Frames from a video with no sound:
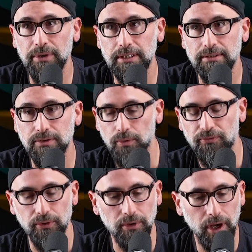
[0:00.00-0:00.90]
Because so
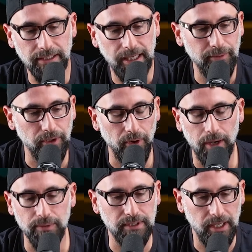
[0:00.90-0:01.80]
for a long time ago,
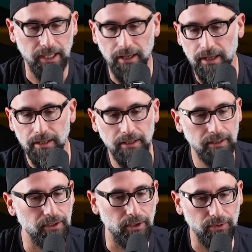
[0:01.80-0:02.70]
I was like,
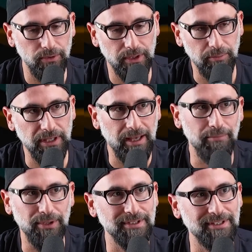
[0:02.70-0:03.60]
you can be
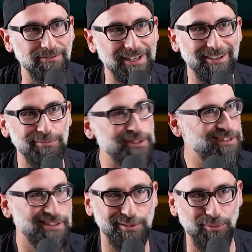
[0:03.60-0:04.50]
that militant vegan, but
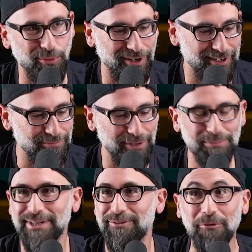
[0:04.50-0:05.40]
that doesn't work and
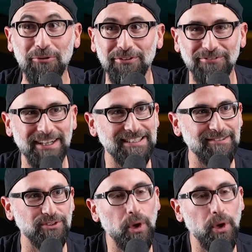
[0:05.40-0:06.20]
people get real defensive.